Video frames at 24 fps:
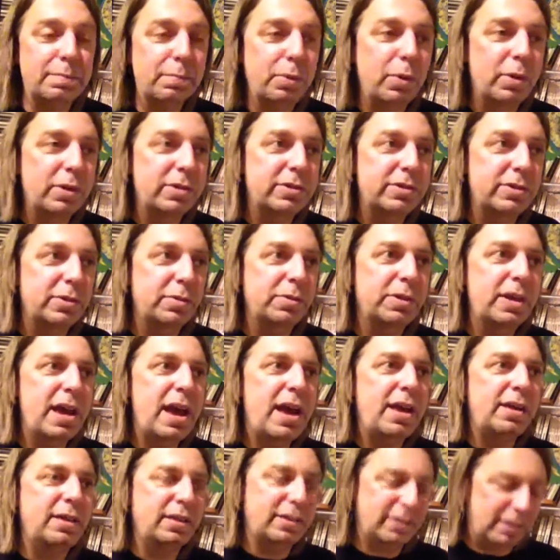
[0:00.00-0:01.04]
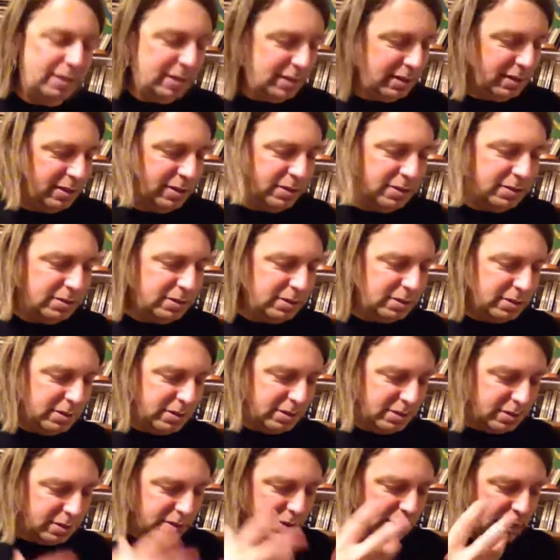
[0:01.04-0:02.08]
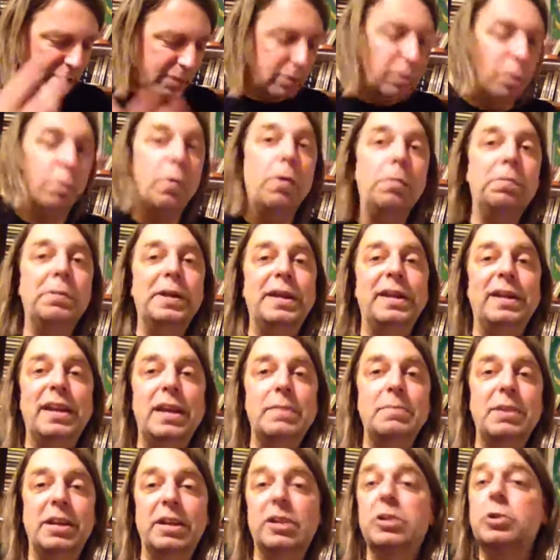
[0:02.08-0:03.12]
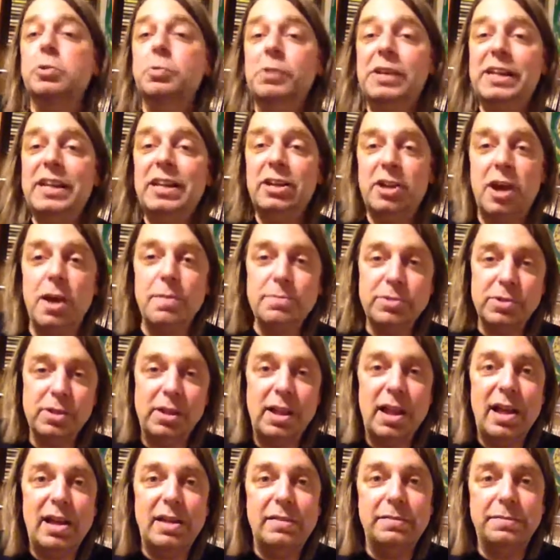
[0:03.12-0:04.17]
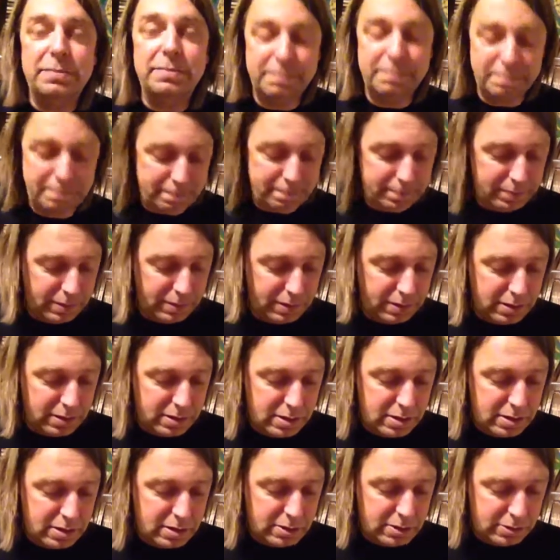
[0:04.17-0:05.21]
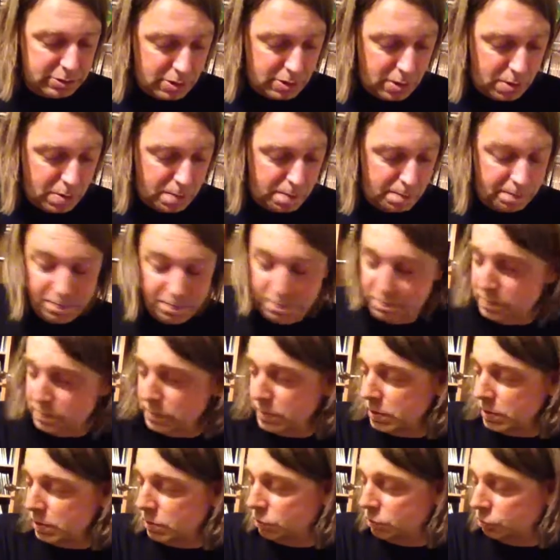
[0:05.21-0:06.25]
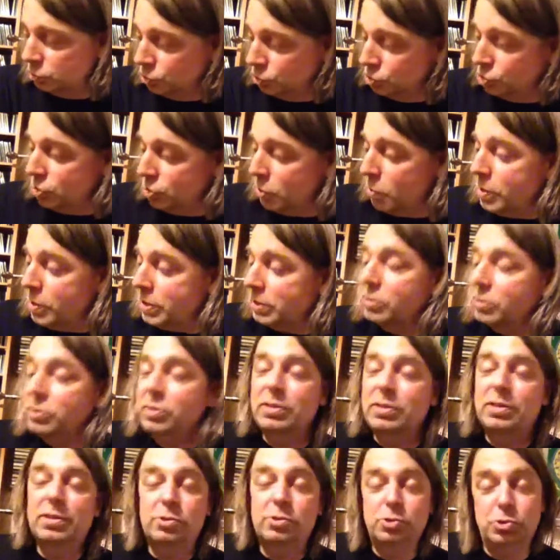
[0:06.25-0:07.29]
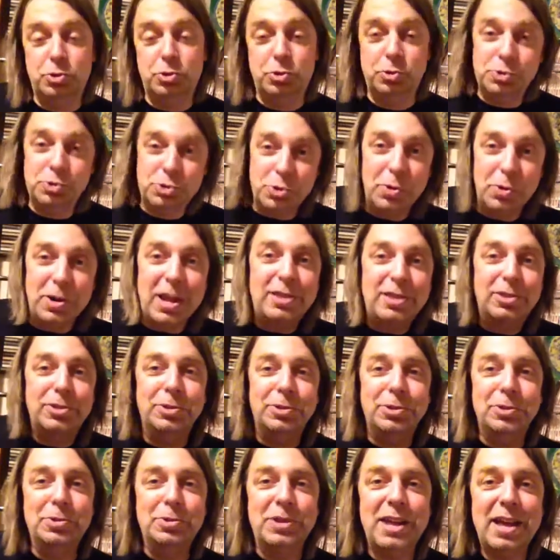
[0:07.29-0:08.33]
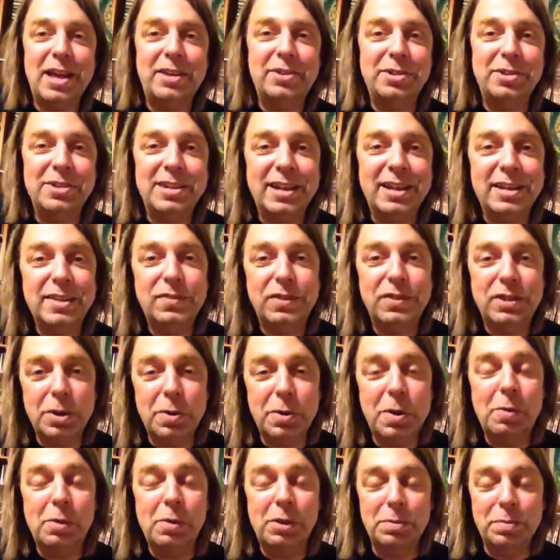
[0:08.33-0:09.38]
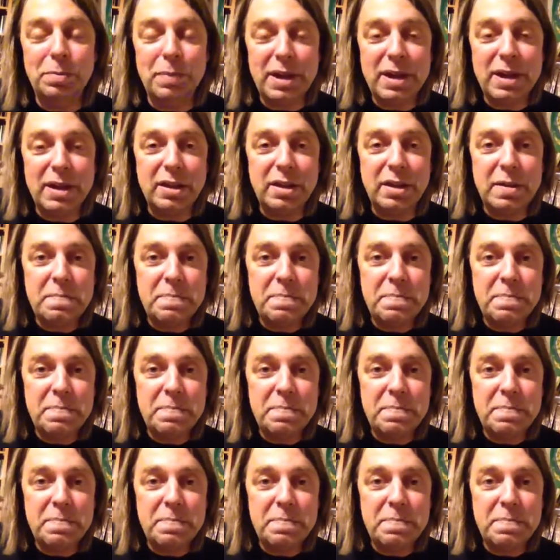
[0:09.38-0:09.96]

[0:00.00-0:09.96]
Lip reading: books. So yeah, in the role-playing game, it really comes alive. So to show that to you, yeah, the next video I will make